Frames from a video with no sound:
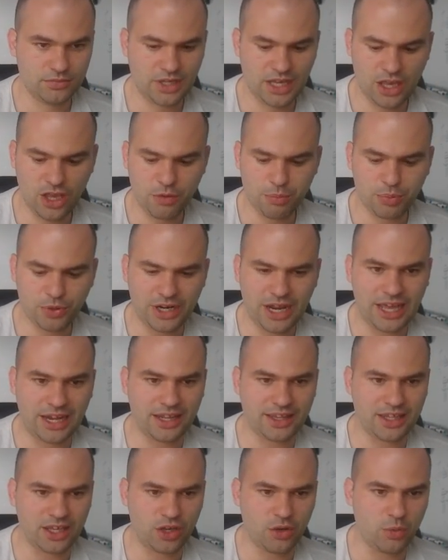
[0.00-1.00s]
and you print
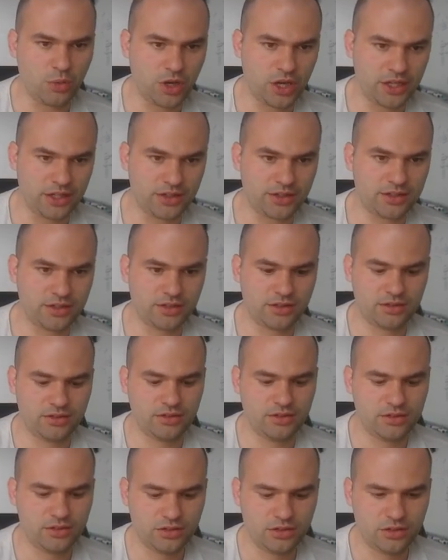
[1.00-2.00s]
anything you want.
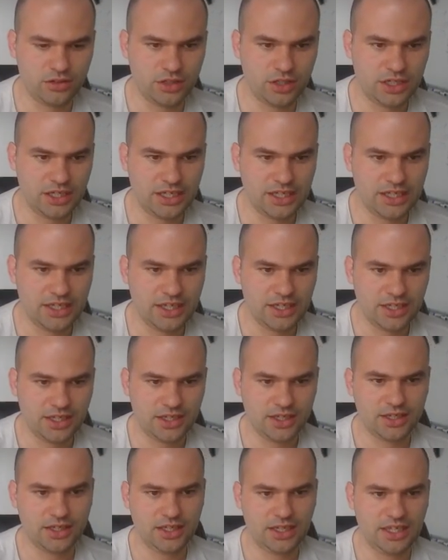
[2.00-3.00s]

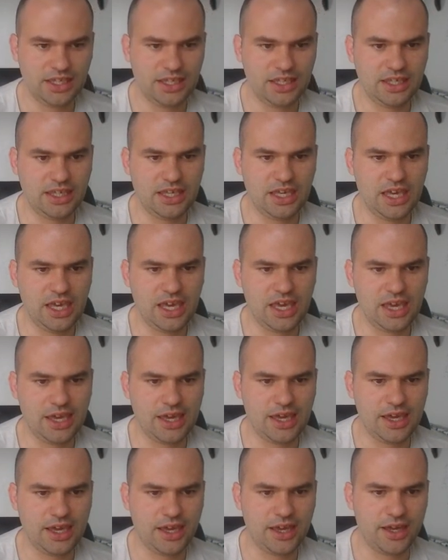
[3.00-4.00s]

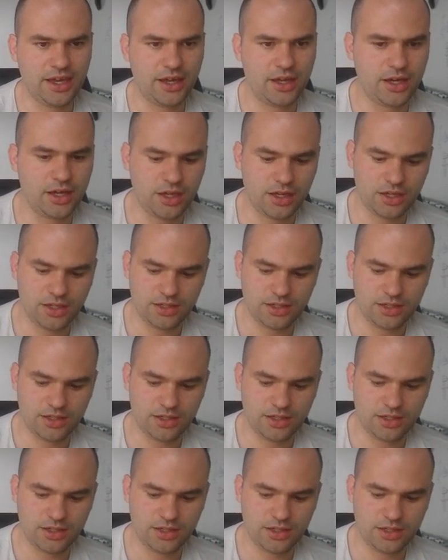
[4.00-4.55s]
Yeah.